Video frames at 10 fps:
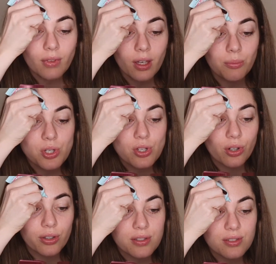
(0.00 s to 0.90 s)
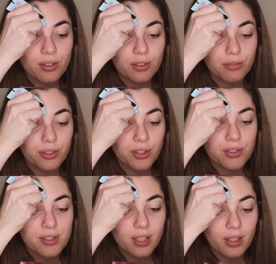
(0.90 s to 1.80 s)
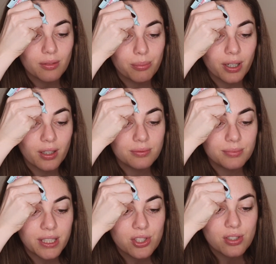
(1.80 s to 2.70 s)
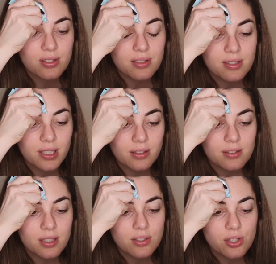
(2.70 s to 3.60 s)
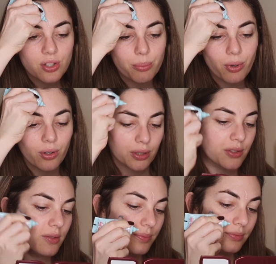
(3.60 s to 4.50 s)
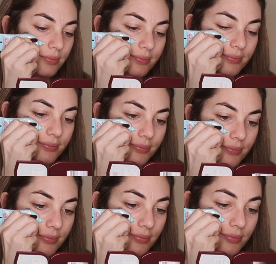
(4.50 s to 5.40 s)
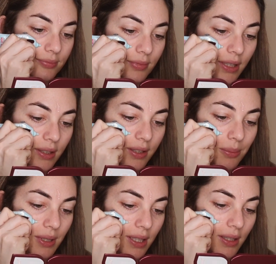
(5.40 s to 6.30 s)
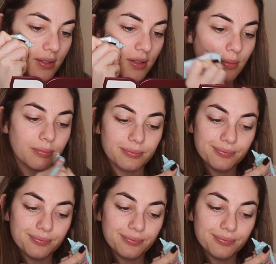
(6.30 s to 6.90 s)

I'm sure it's not good for your skin, but it just sinks into your pores and eliminates them.